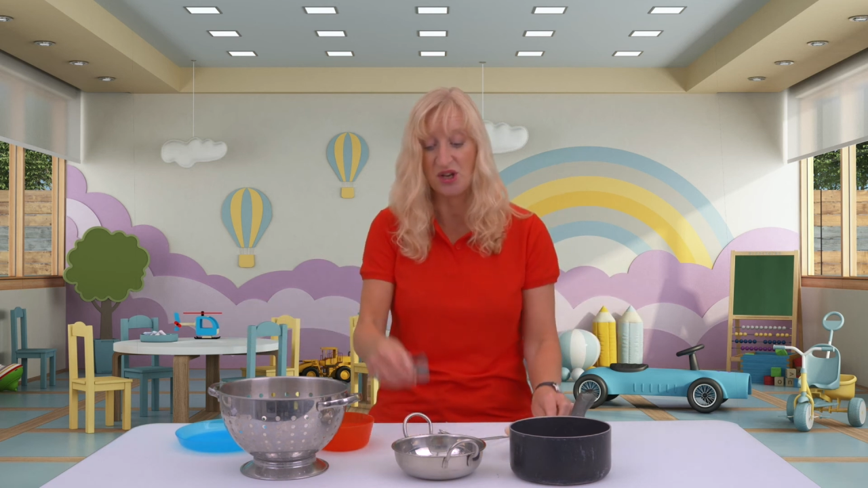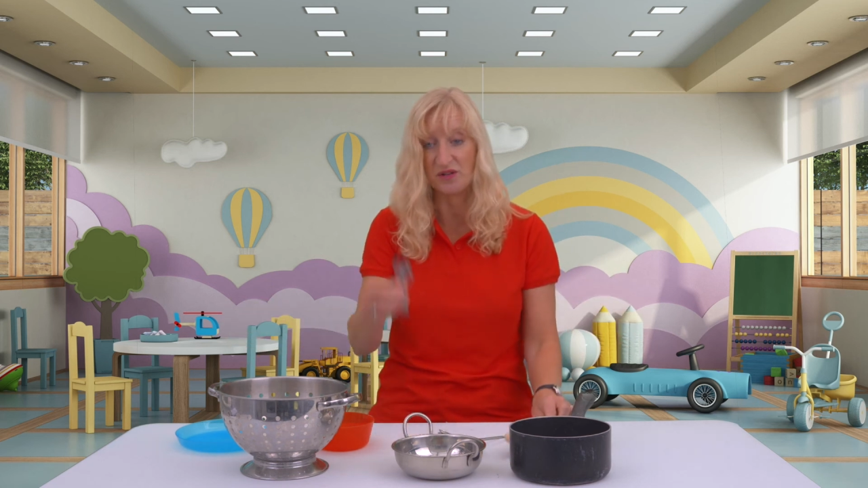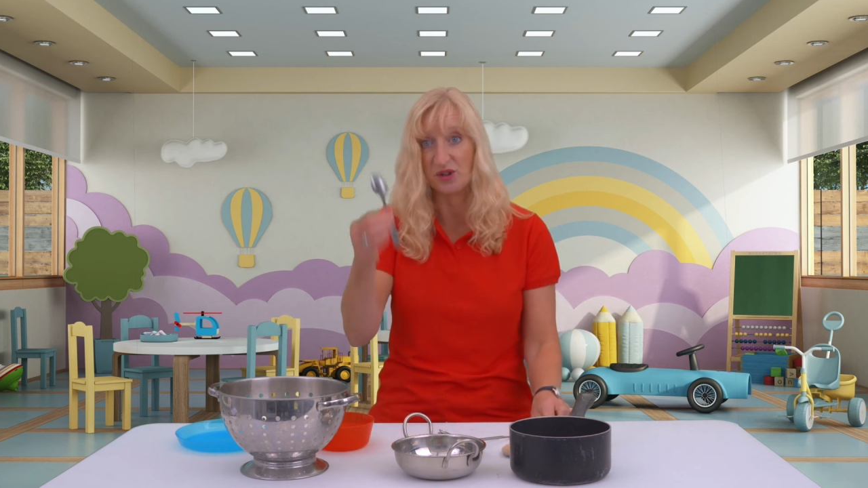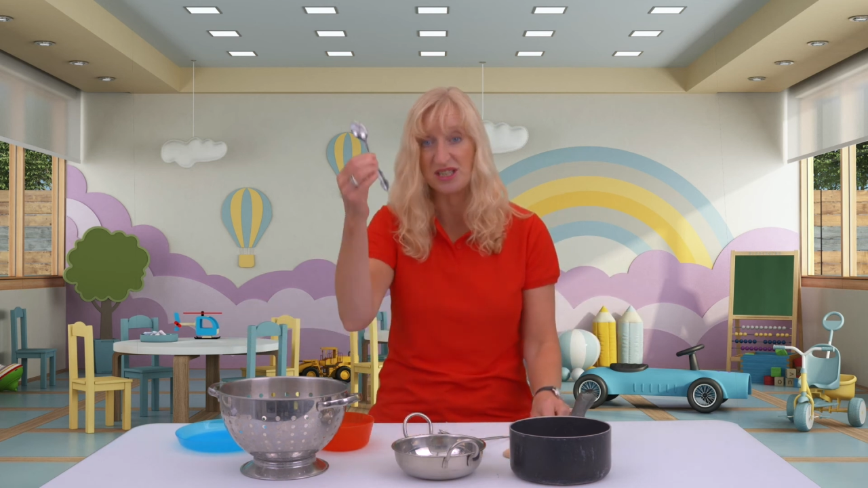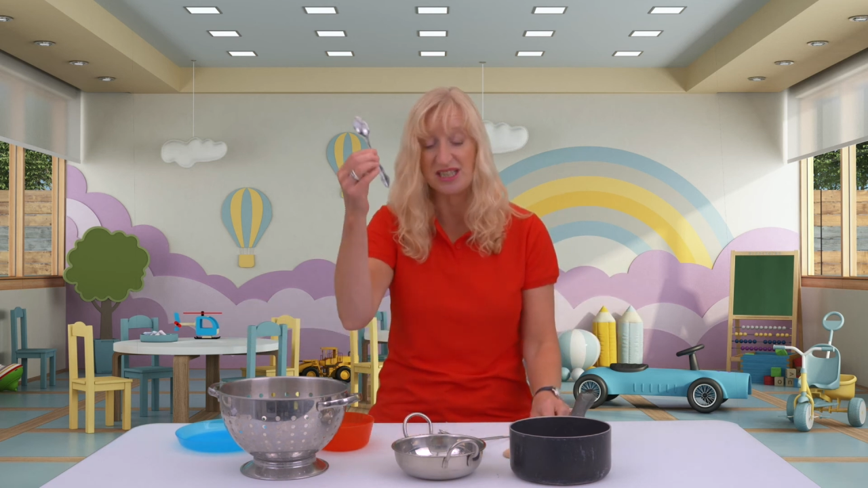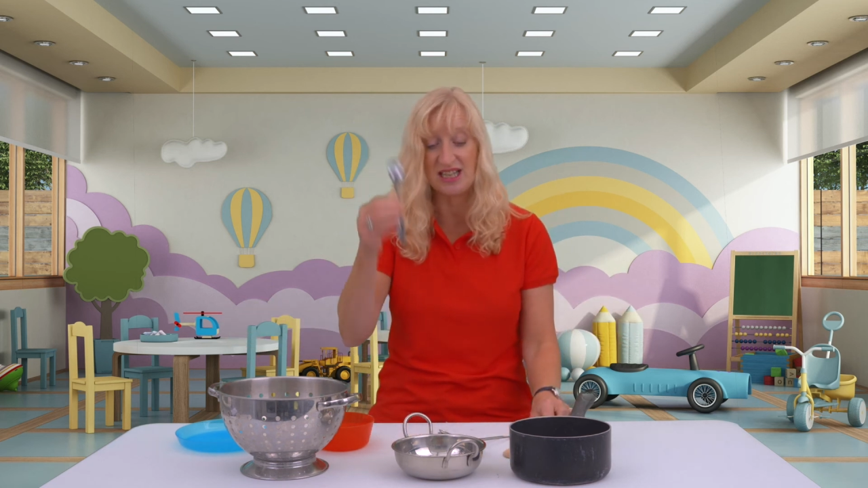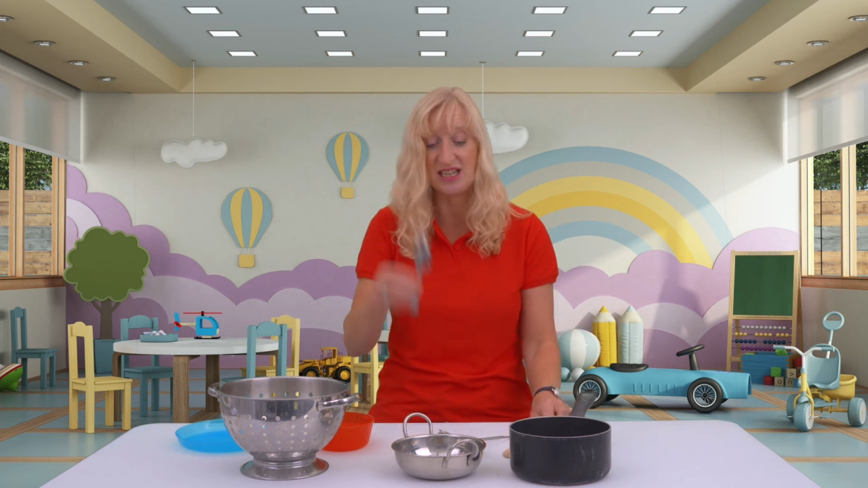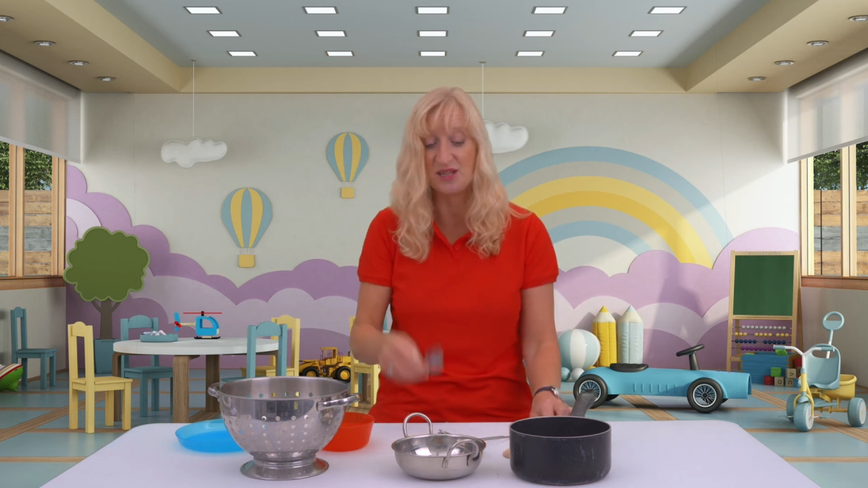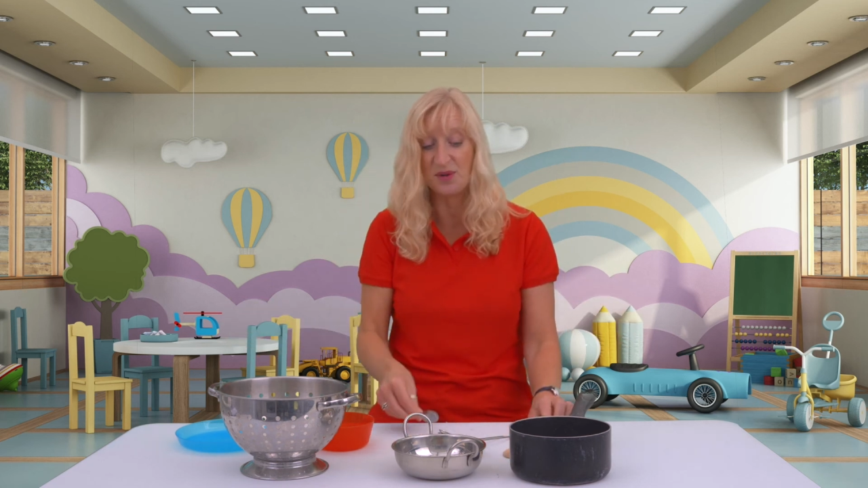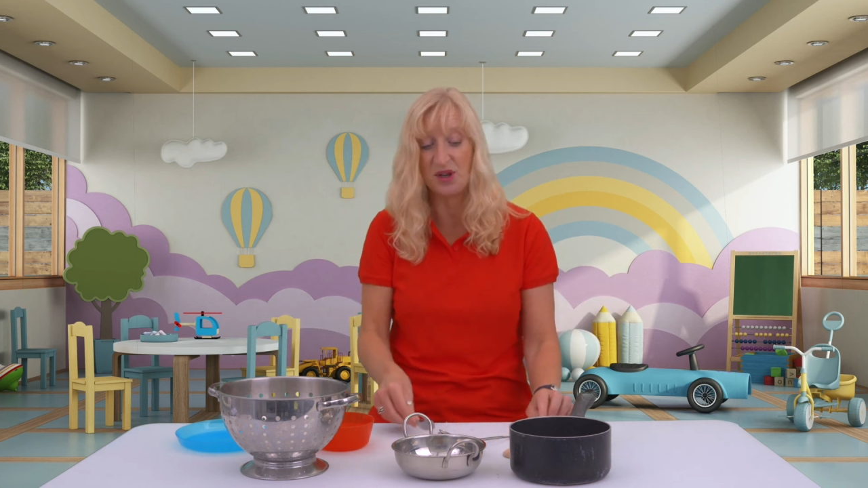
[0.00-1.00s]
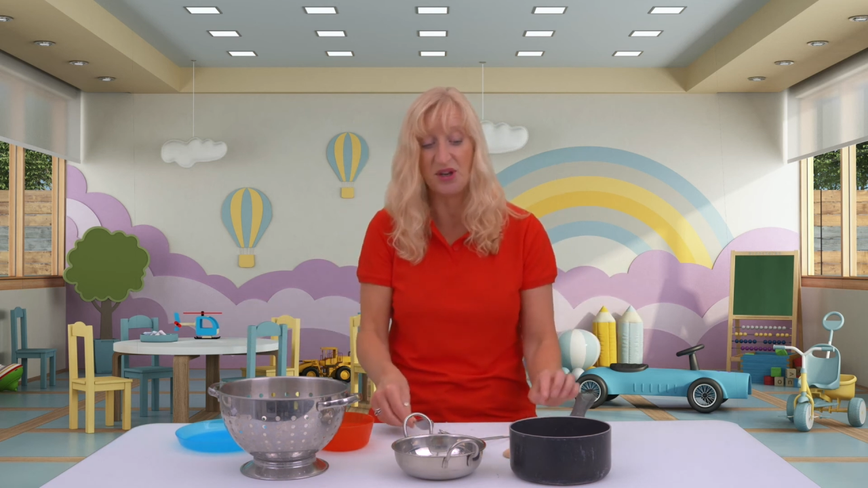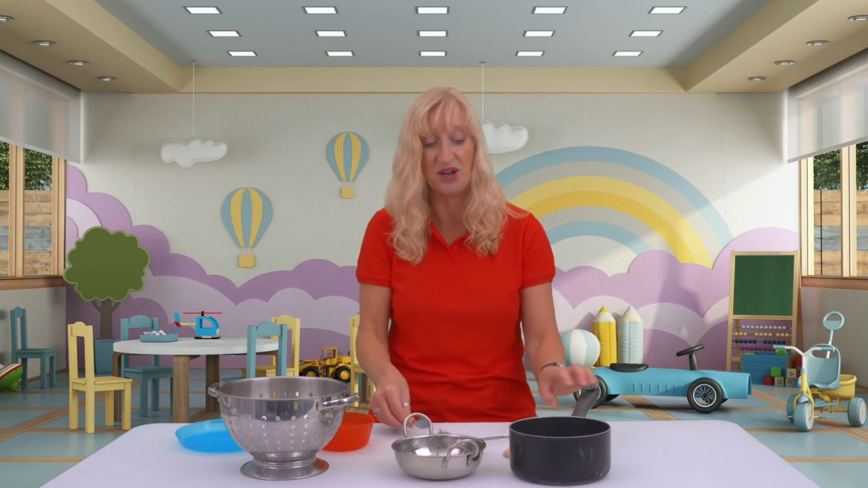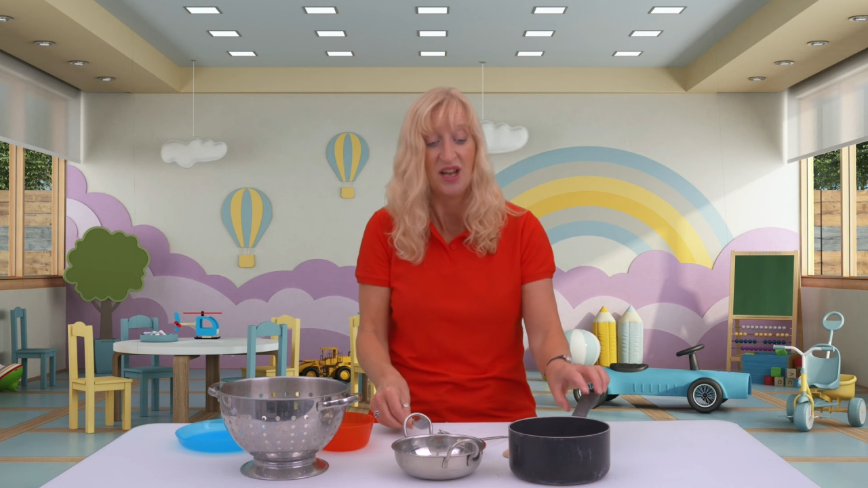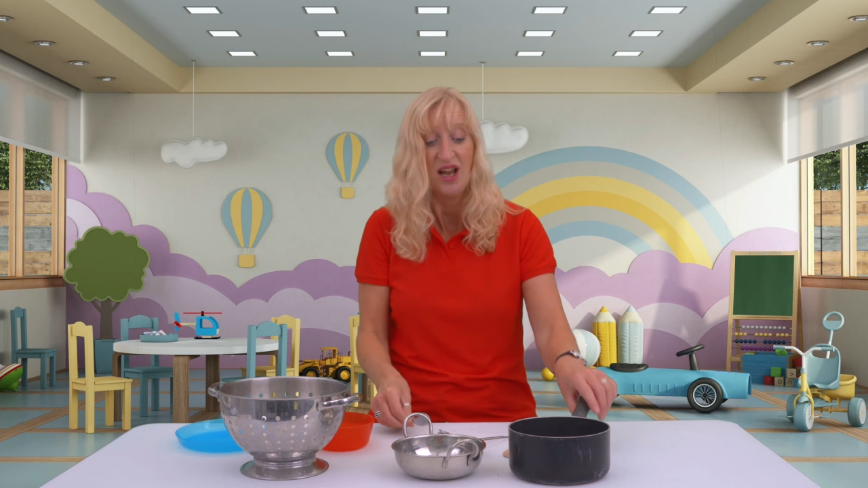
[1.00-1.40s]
I've got a teaspoon,